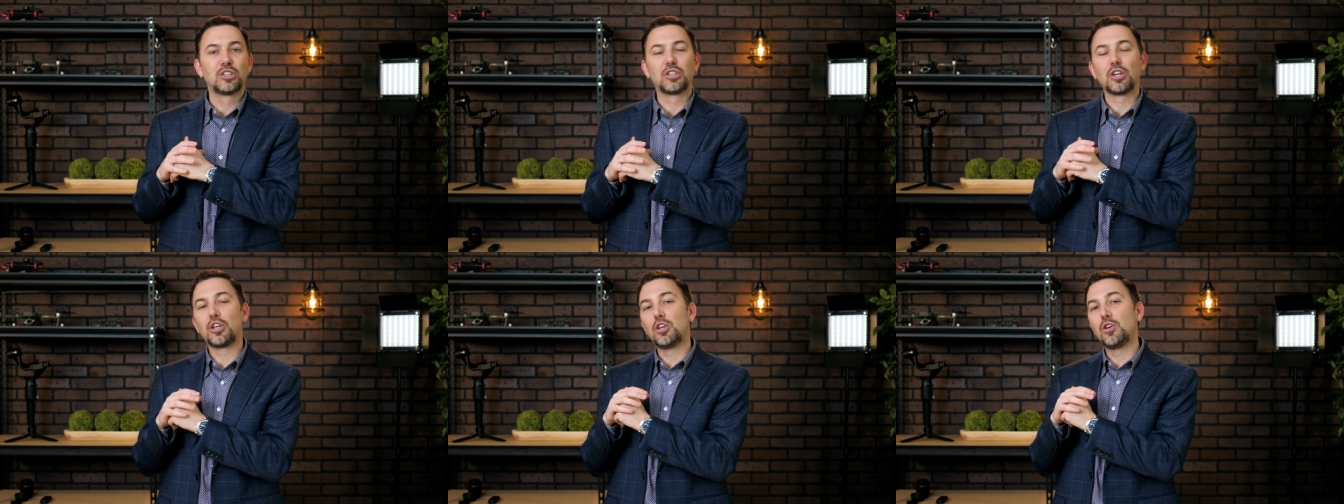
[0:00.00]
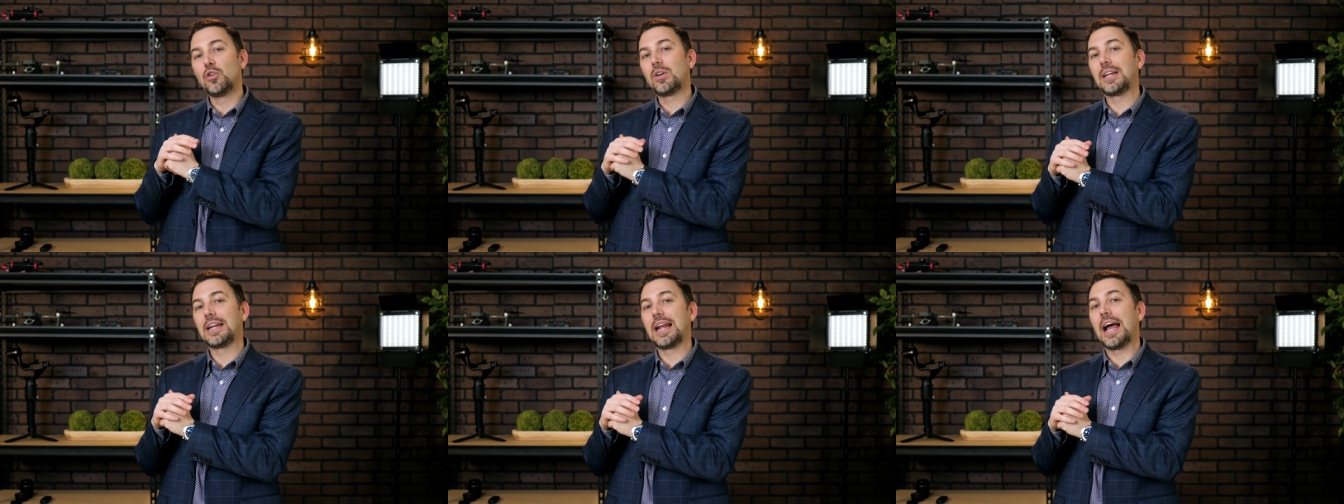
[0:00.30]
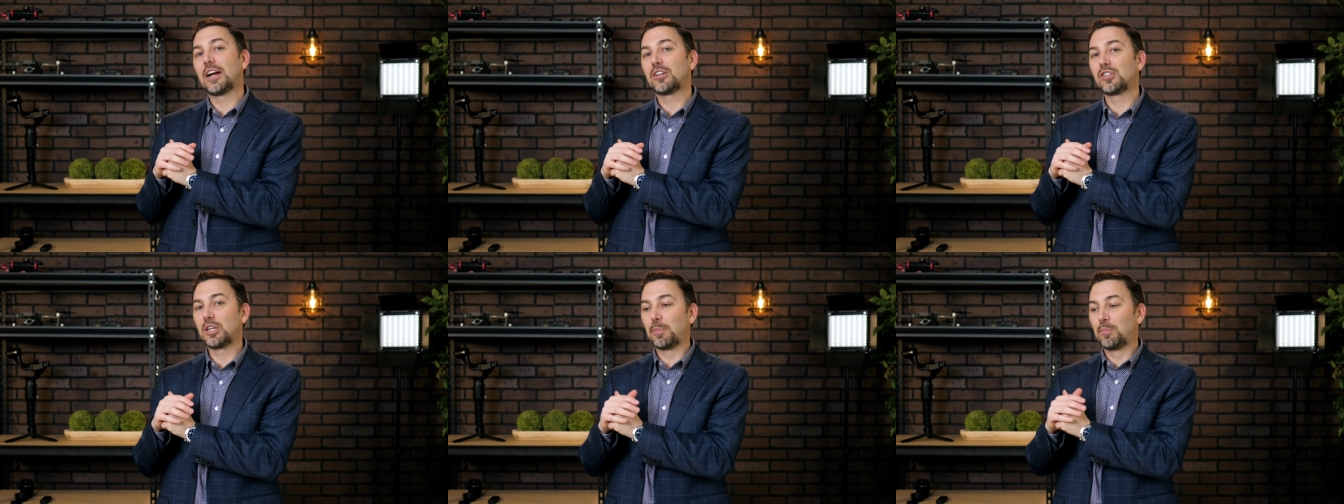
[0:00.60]
So you can
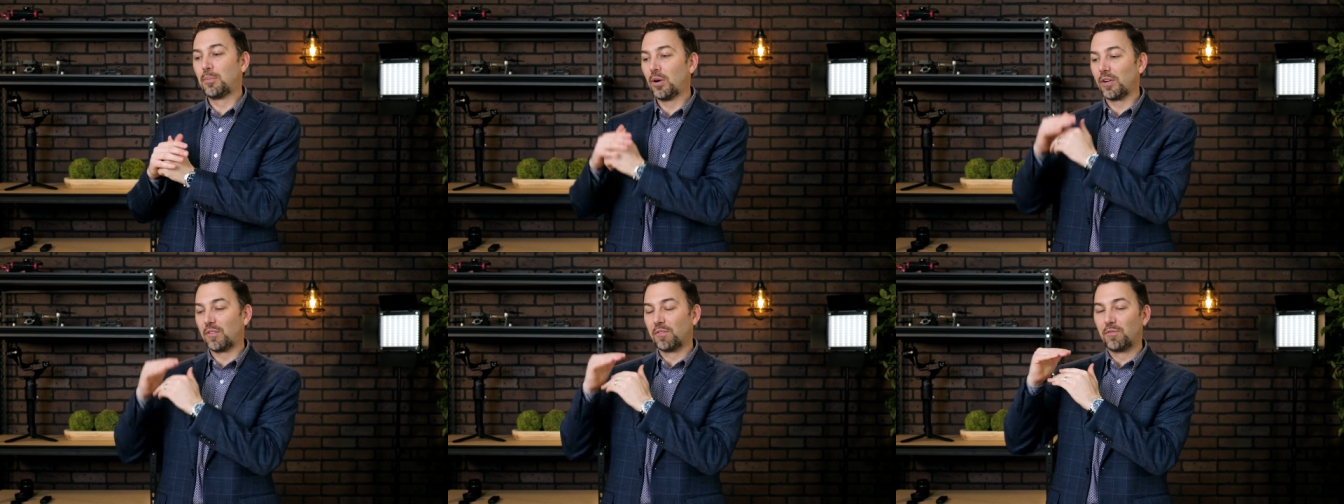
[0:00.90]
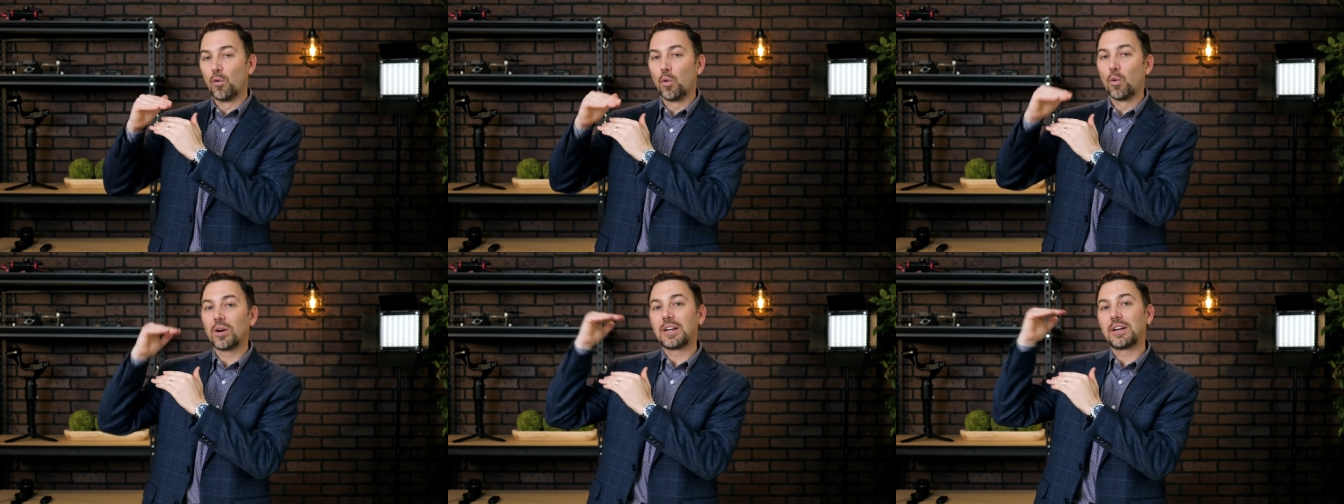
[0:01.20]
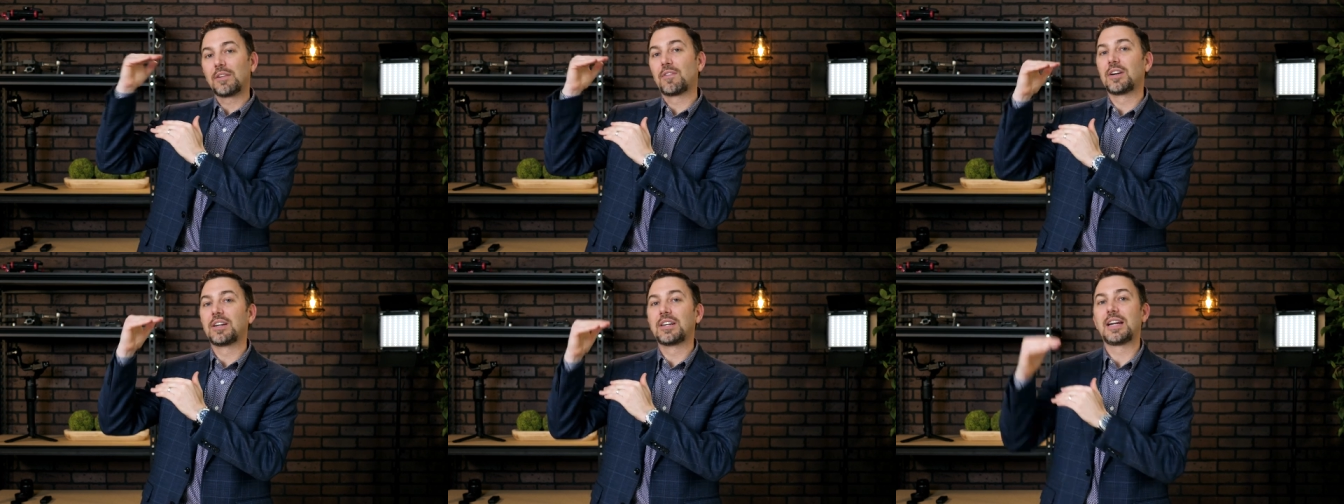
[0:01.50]
actually put four
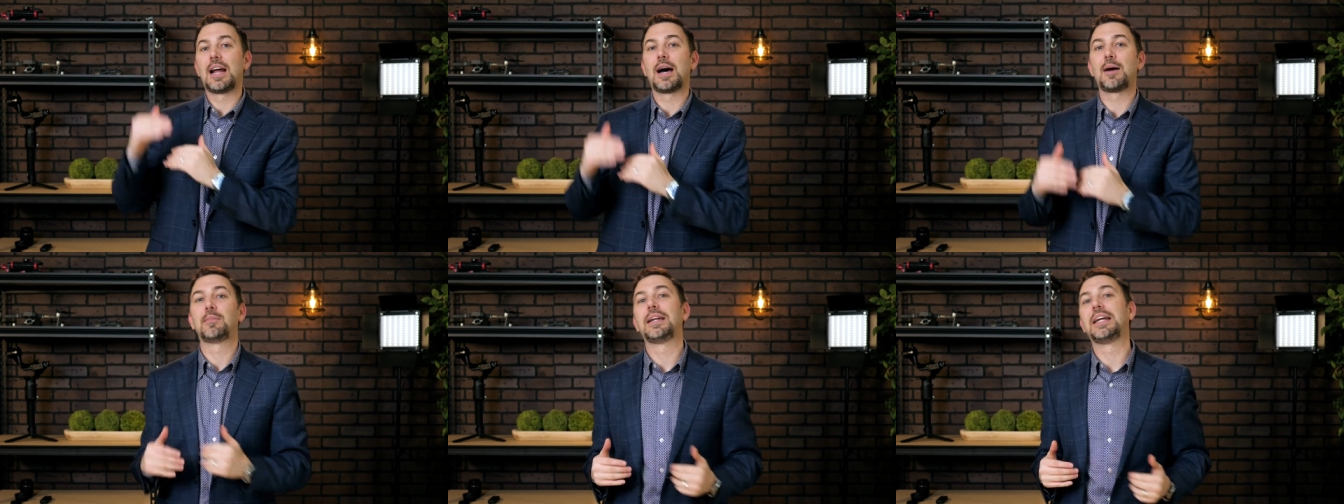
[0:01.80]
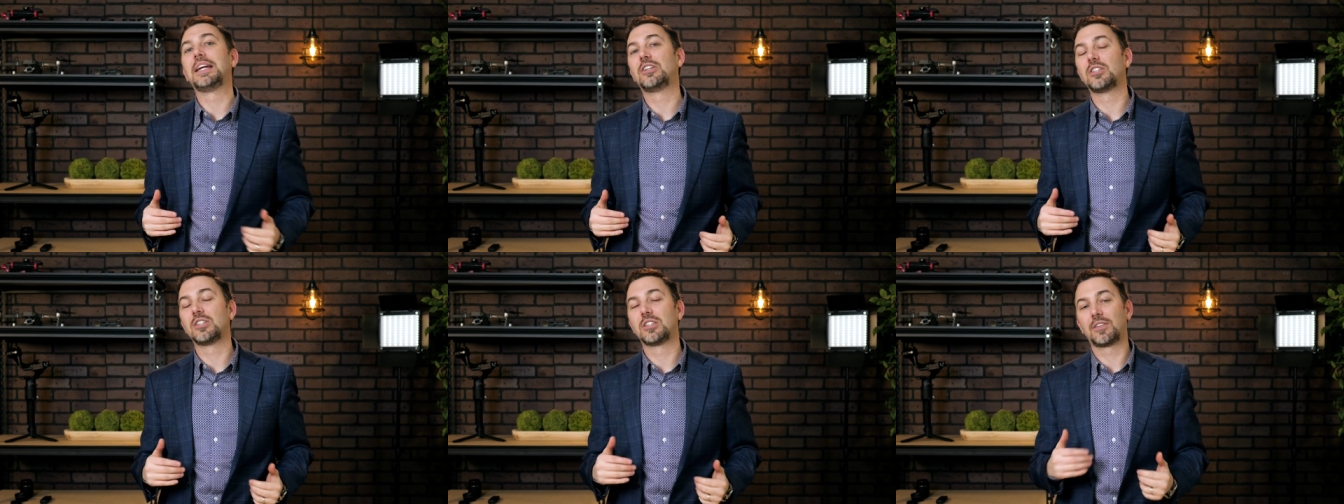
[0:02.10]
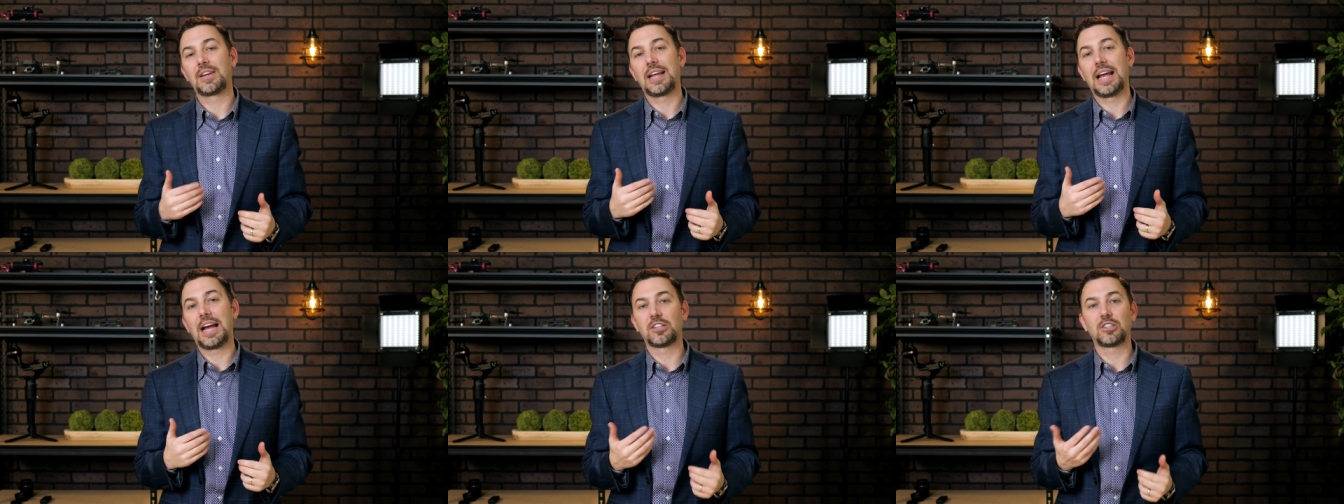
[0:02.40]
different denominations
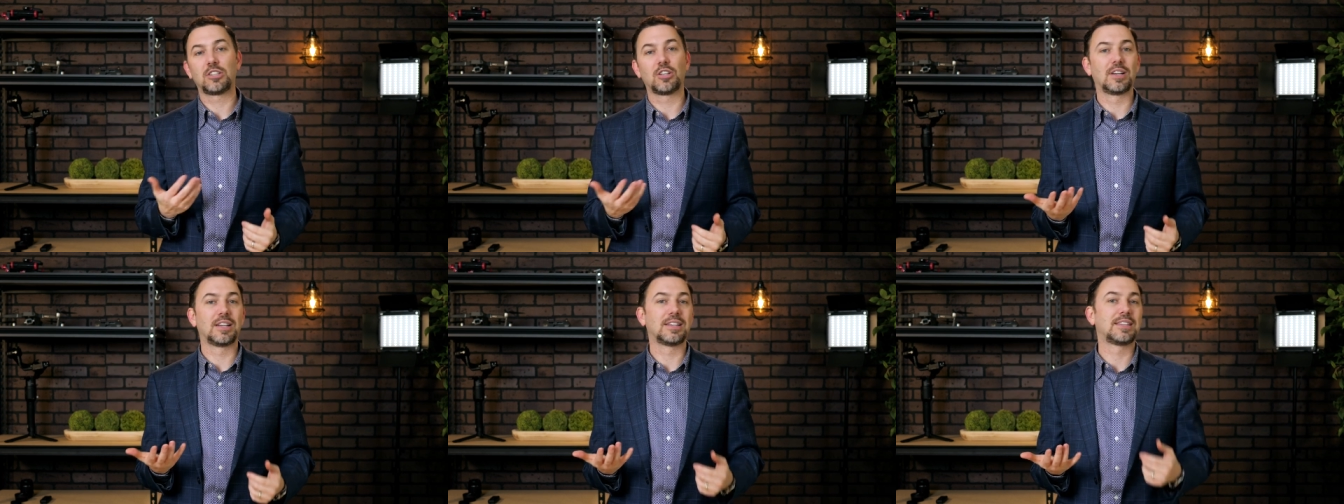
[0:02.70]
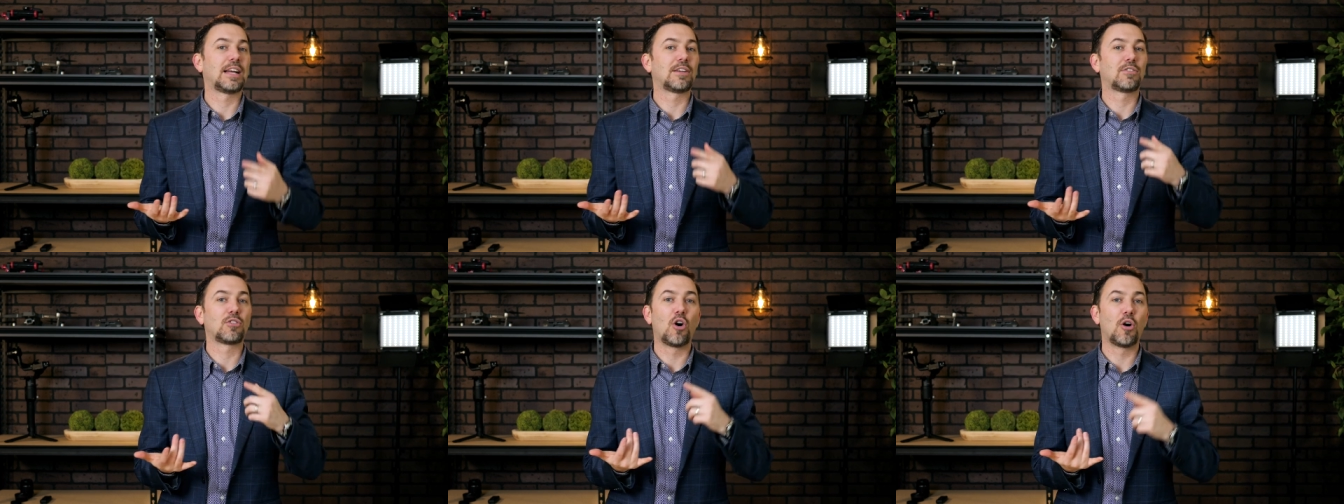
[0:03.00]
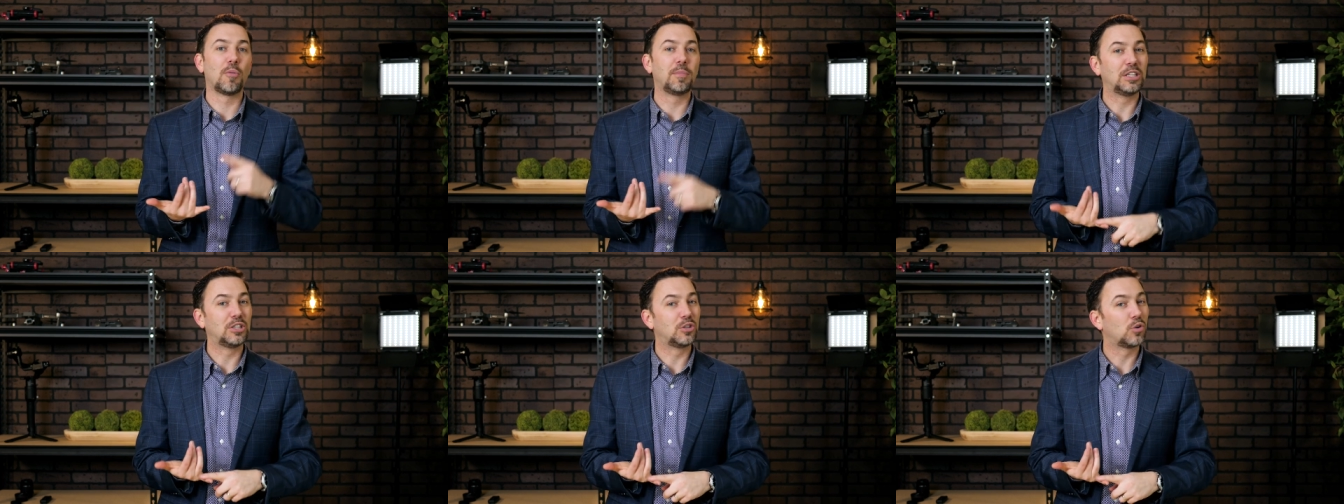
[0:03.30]
of cash in there. It doesn't have to all
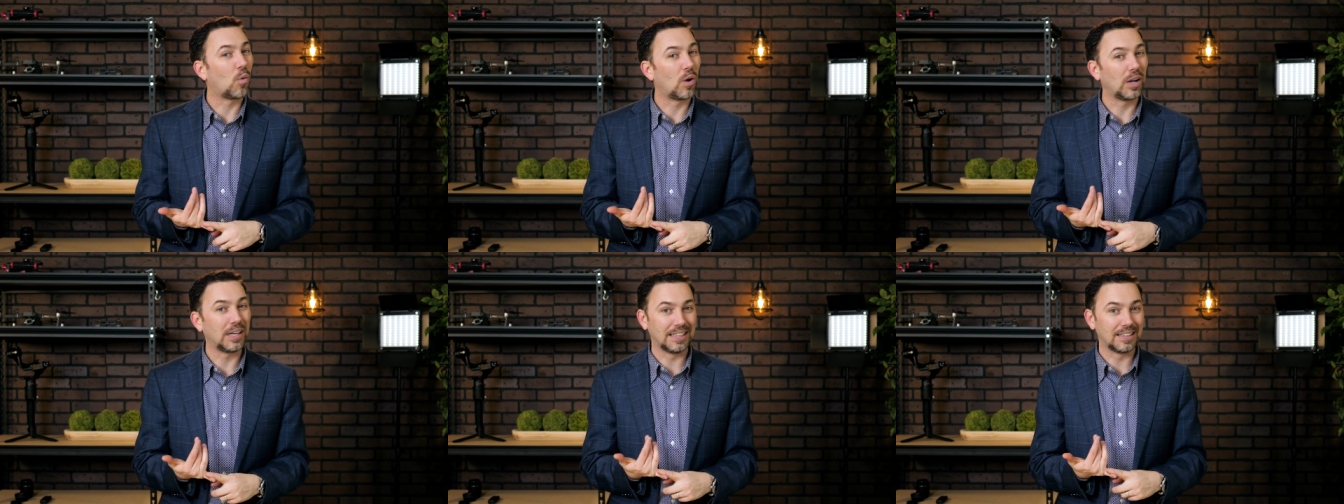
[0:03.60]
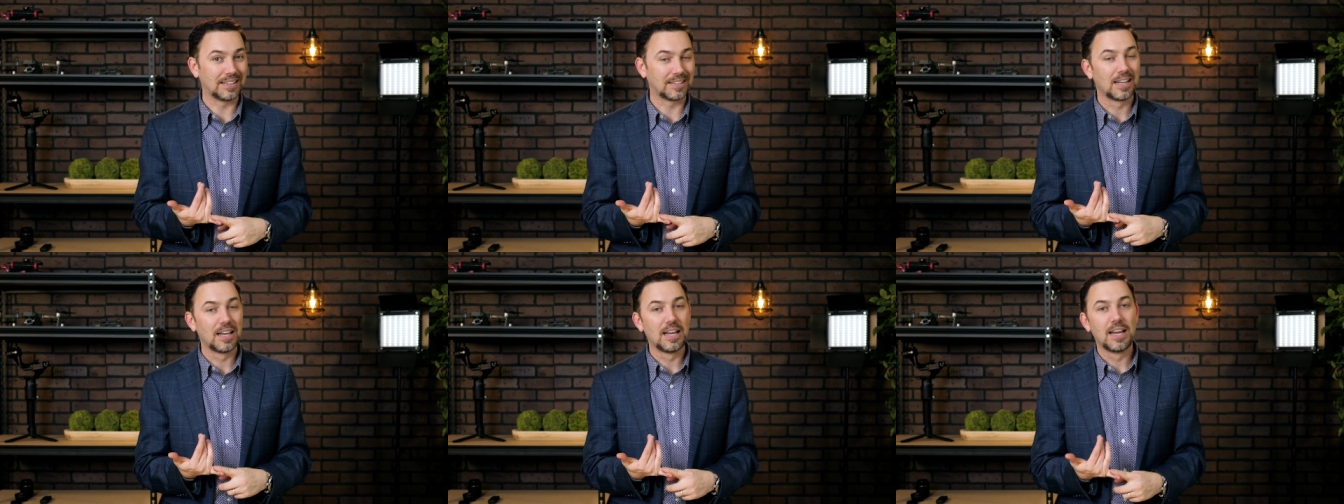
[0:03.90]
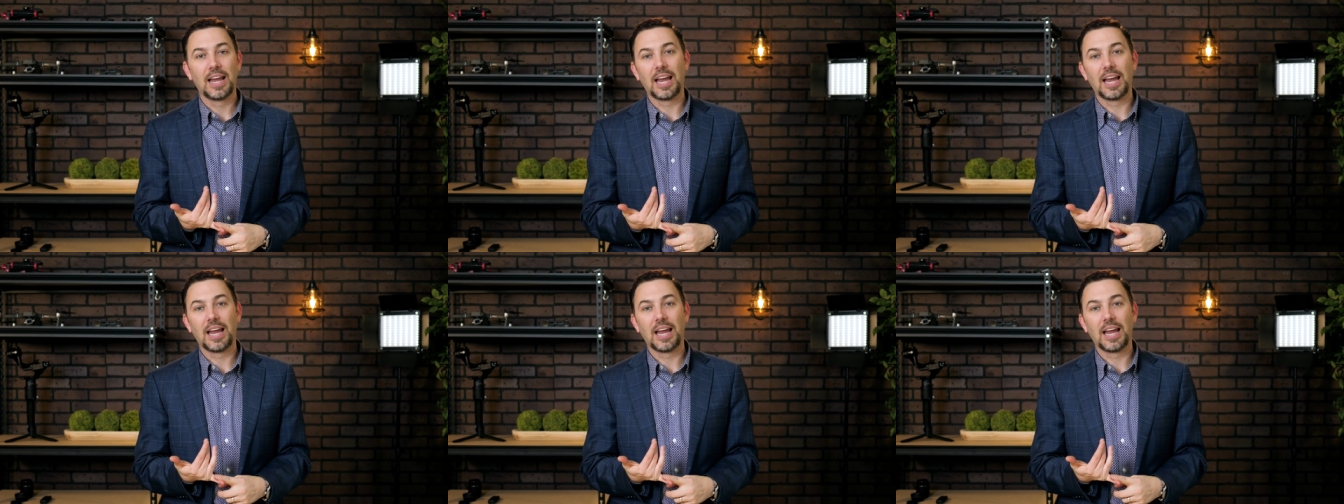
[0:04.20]
be 20s.